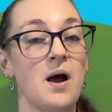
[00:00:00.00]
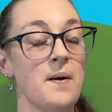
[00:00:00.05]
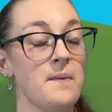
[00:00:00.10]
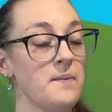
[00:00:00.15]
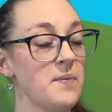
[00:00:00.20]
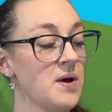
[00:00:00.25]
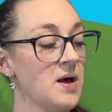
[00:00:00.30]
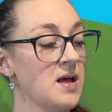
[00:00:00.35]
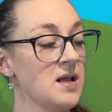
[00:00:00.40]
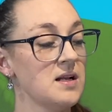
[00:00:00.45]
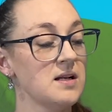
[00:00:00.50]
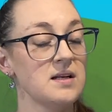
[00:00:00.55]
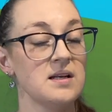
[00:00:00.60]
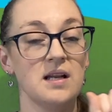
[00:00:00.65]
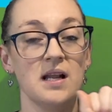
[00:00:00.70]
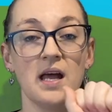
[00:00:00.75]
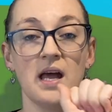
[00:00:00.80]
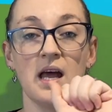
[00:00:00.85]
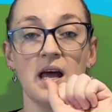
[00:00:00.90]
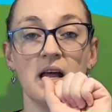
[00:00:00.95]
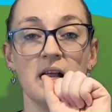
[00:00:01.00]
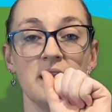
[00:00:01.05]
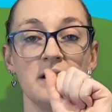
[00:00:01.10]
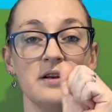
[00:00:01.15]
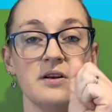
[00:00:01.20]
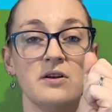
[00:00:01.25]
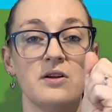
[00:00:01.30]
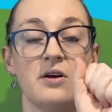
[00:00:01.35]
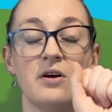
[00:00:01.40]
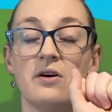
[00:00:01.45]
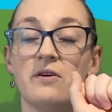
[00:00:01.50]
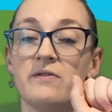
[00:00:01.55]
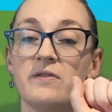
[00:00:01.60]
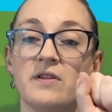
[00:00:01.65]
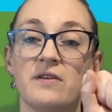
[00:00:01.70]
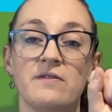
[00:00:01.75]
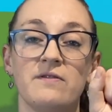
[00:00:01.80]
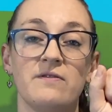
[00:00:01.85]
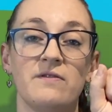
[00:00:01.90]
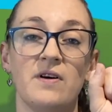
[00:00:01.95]
but none of
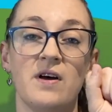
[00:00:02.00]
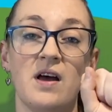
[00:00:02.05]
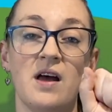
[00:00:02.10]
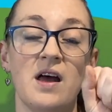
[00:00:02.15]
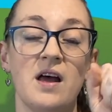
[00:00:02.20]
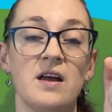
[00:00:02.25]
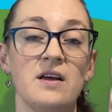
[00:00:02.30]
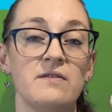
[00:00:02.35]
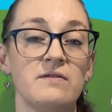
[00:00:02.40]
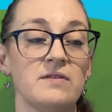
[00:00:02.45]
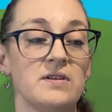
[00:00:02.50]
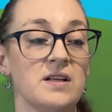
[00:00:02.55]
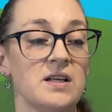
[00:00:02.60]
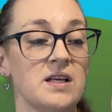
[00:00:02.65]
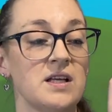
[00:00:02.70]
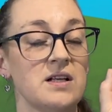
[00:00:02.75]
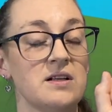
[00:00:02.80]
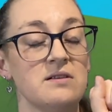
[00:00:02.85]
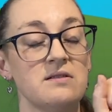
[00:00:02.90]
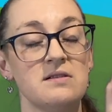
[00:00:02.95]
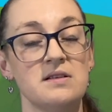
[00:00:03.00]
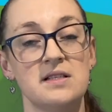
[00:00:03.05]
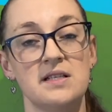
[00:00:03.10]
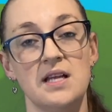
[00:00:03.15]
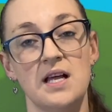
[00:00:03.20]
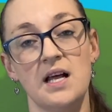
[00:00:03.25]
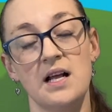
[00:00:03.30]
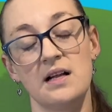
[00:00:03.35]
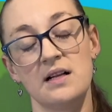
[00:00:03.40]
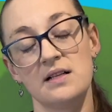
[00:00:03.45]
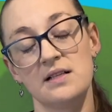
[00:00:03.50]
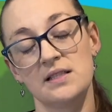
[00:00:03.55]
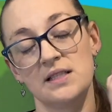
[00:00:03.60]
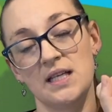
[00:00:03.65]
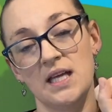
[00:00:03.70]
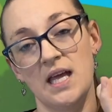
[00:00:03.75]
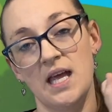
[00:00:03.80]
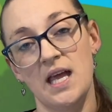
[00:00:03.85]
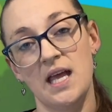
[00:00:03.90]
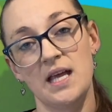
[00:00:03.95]
the five little ducks
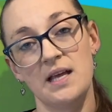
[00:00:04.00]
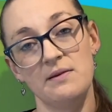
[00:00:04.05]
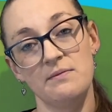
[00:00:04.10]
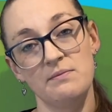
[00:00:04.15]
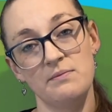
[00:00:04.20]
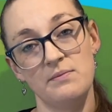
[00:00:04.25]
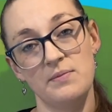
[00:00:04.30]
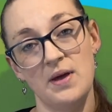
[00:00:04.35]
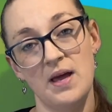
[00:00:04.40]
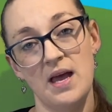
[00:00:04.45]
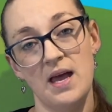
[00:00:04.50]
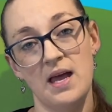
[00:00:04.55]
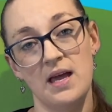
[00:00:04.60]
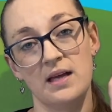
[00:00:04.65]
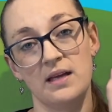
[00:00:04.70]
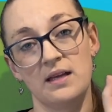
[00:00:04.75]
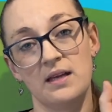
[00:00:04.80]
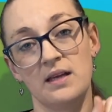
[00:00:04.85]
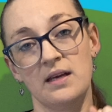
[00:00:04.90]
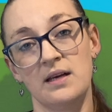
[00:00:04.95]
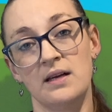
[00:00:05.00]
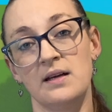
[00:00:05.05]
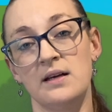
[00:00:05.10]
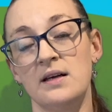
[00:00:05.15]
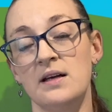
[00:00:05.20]
came back.